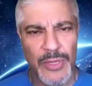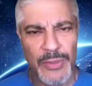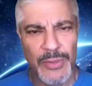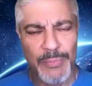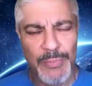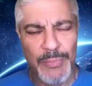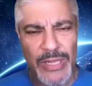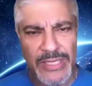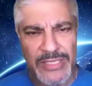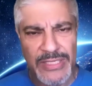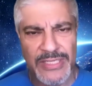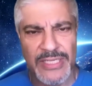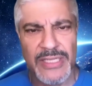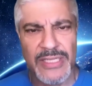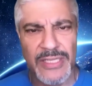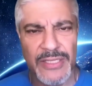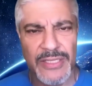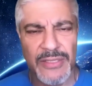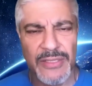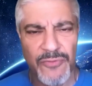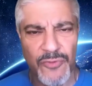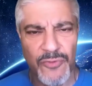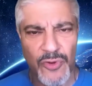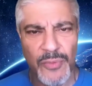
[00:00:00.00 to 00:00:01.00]
But
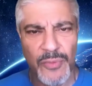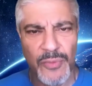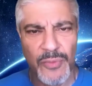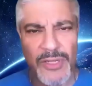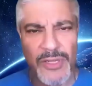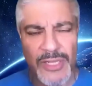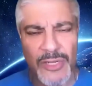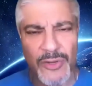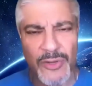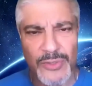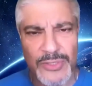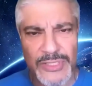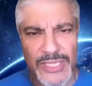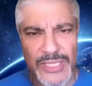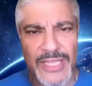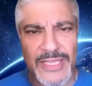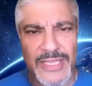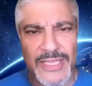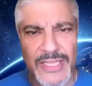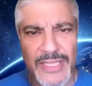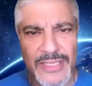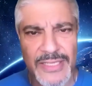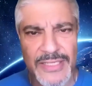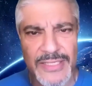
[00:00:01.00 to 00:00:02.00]
basically the formula goes
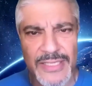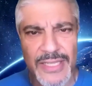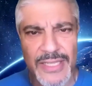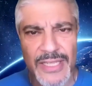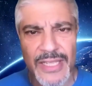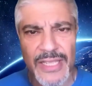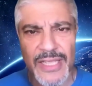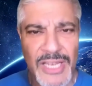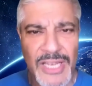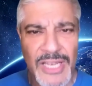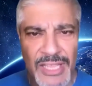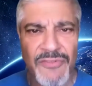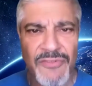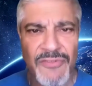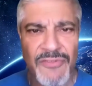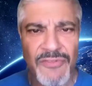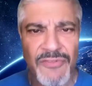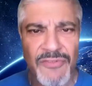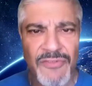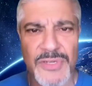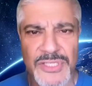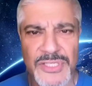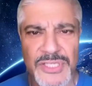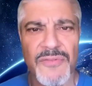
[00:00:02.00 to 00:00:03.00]
like this: live a
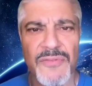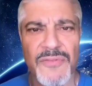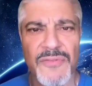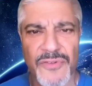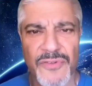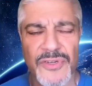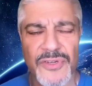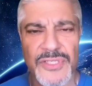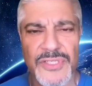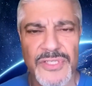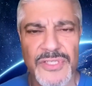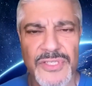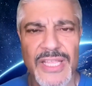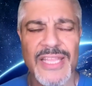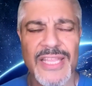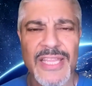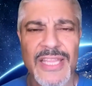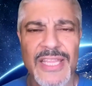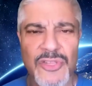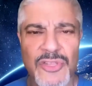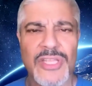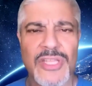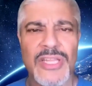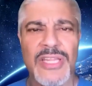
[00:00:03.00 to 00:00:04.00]
result first,
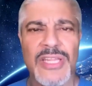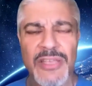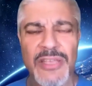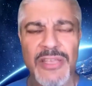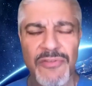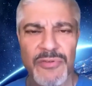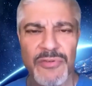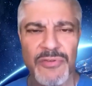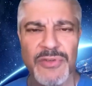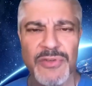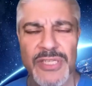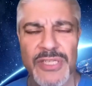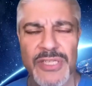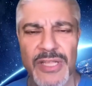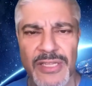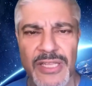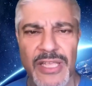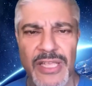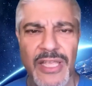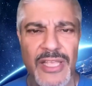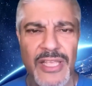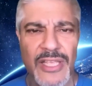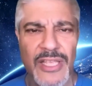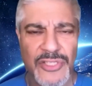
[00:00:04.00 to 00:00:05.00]
and then you can give a
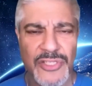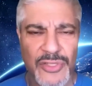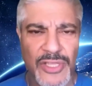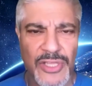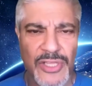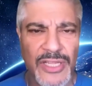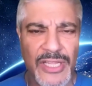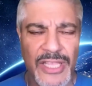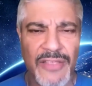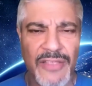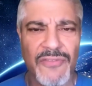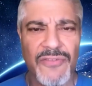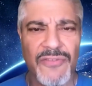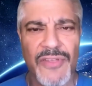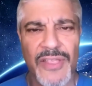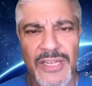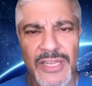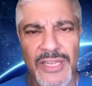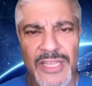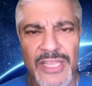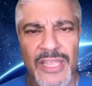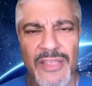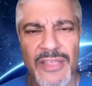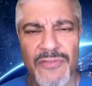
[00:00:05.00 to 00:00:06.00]
result. So the live
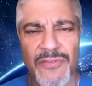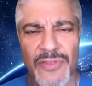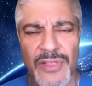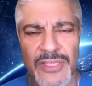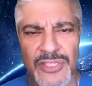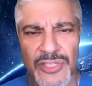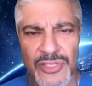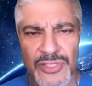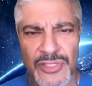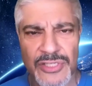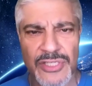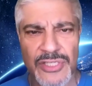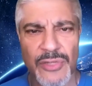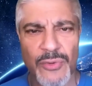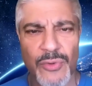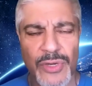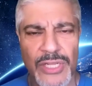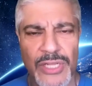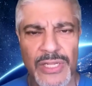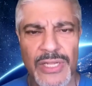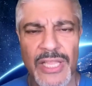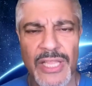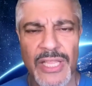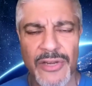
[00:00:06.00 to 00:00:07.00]
and give, it's just the
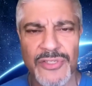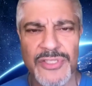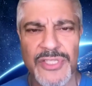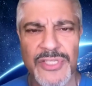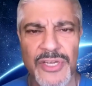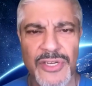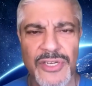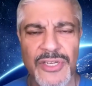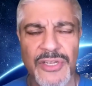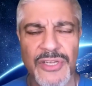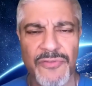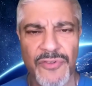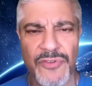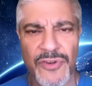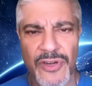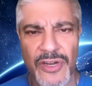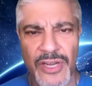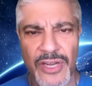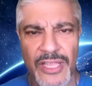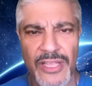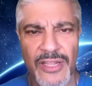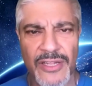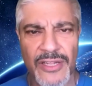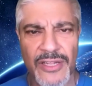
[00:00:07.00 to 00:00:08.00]
only letters that are
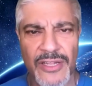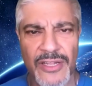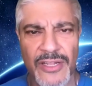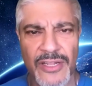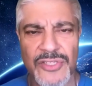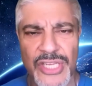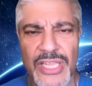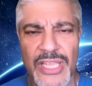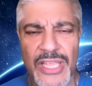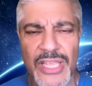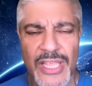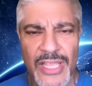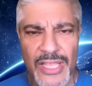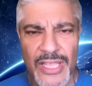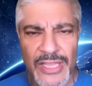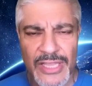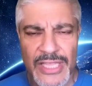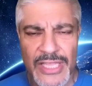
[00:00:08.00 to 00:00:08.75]
different are L and G.